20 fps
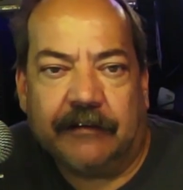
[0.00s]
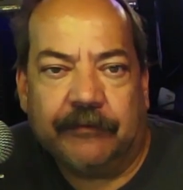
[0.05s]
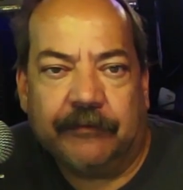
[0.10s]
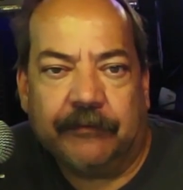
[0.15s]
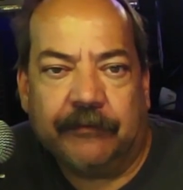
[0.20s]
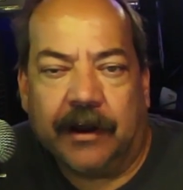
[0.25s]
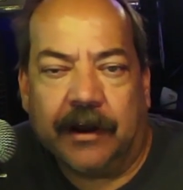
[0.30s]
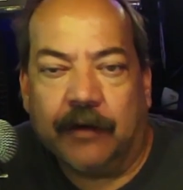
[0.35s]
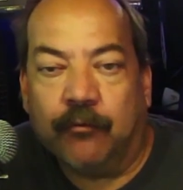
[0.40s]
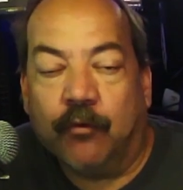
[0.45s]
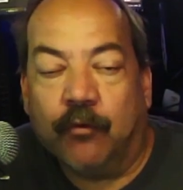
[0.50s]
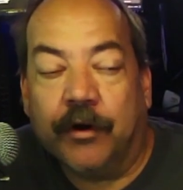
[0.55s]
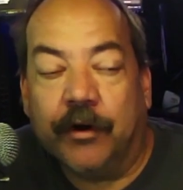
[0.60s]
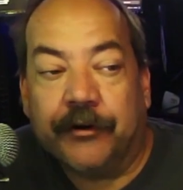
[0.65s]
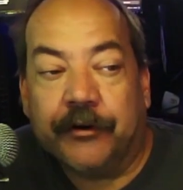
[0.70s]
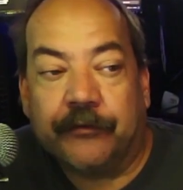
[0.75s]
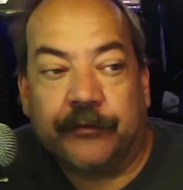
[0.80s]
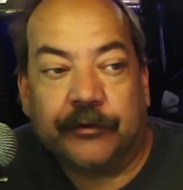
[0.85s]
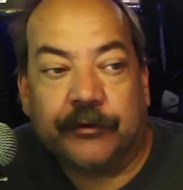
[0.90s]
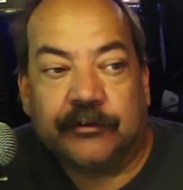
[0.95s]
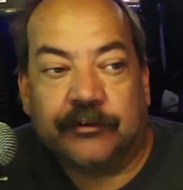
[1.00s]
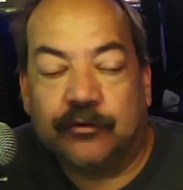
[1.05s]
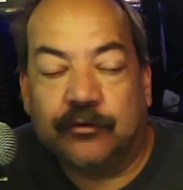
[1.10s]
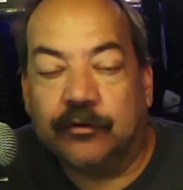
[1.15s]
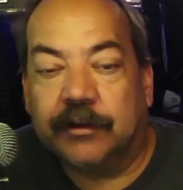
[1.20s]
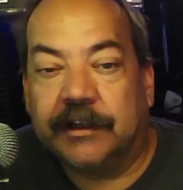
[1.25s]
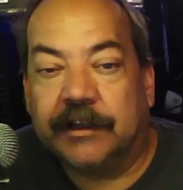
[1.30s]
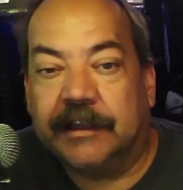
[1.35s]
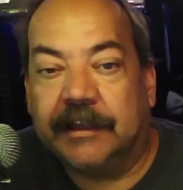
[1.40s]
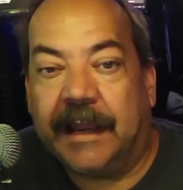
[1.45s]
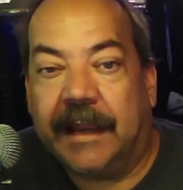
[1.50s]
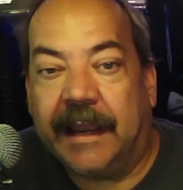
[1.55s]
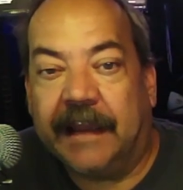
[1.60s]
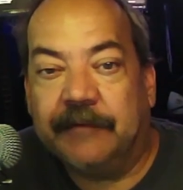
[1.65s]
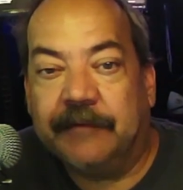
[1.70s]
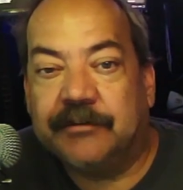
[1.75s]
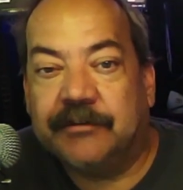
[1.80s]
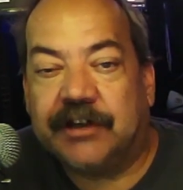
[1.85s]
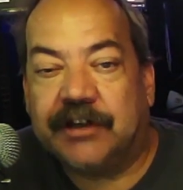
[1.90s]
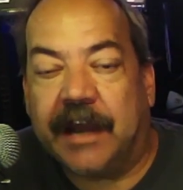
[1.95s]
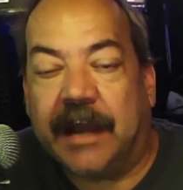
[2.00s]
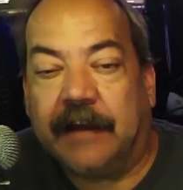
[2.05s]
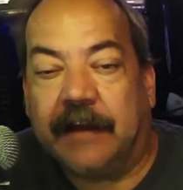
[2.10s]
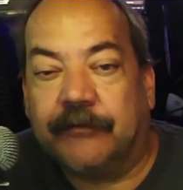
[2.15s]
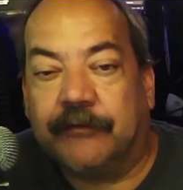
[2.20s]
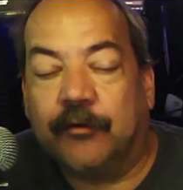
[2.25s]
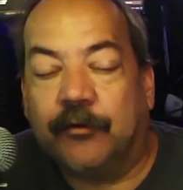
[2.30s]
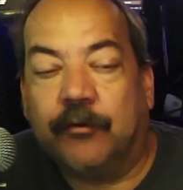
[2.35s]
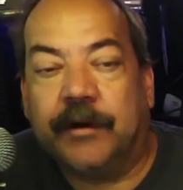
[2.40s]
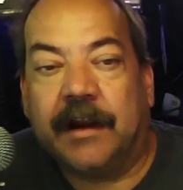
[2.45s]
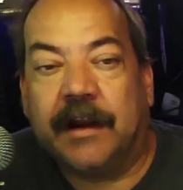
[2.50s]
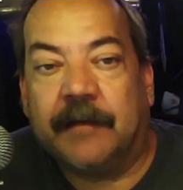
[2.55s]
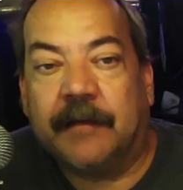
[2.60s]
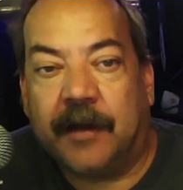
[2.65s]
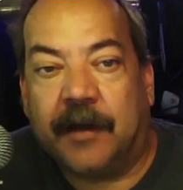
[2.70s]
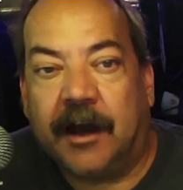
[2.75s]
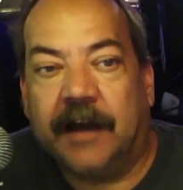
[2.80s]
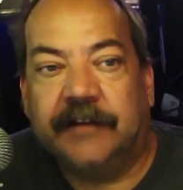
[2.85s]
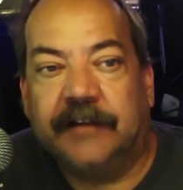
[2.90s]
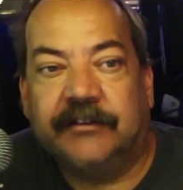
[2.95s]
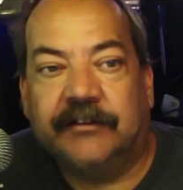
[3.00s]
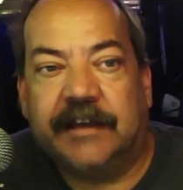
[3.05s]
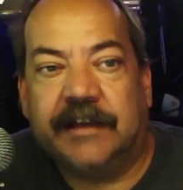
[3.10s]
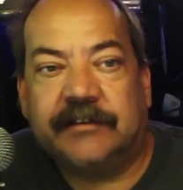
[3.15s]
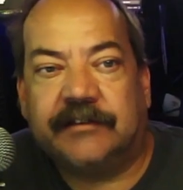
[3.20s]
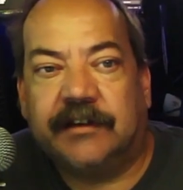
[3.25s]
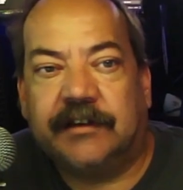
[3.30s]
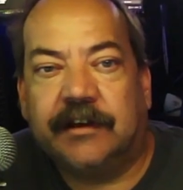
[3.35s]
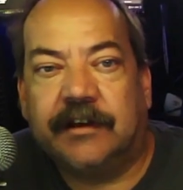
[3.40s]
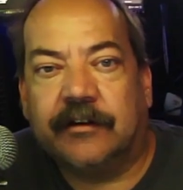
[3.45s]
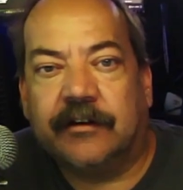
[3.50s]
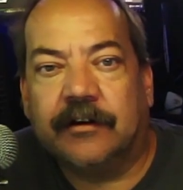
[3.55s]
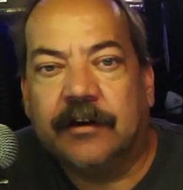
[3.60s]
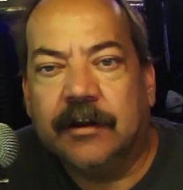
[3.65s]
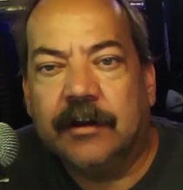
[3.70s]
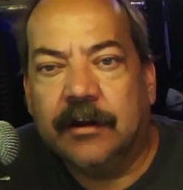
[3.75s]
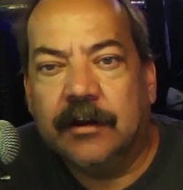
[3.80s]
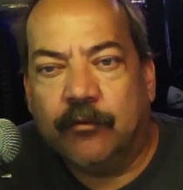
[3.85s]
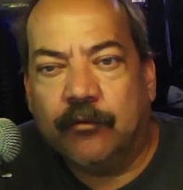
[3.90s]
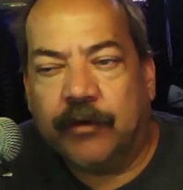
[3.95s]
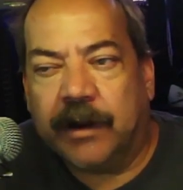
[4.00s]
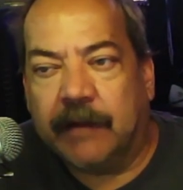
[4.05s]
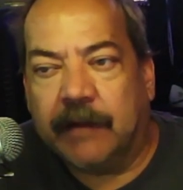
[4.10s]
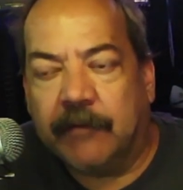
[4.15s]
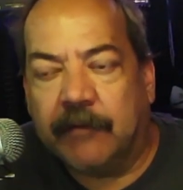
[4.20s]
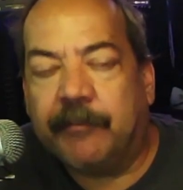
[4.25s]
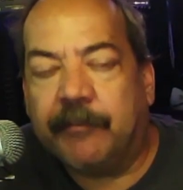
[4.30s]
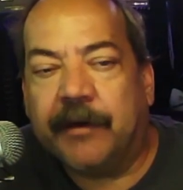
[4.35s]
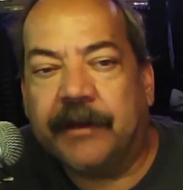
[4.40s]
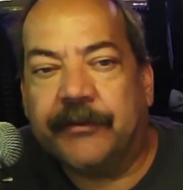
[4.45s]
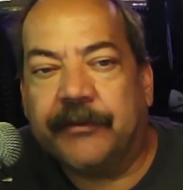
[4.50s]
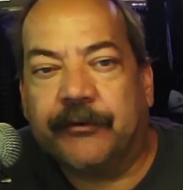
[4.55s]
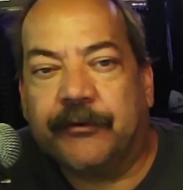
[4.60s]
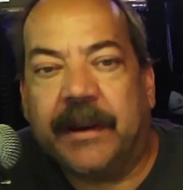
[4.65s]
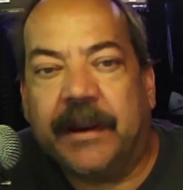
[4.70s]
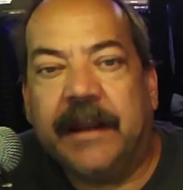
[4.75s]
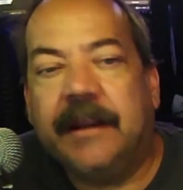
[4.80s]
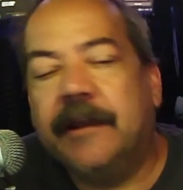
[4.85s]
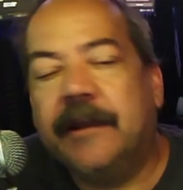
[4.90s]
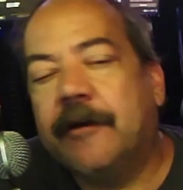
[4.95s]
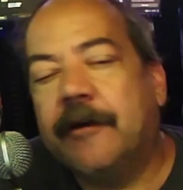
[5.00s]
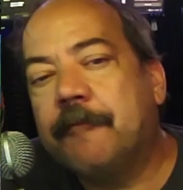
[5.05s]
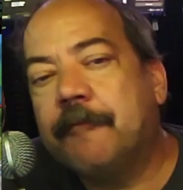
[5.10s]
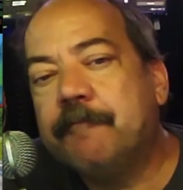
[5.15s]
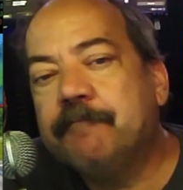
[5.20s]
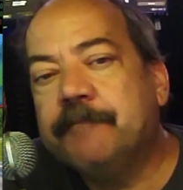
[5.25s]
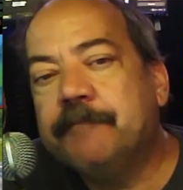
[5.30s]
a wonderful tool in the ham shack for when I'm contesting or when I'm up on the radio,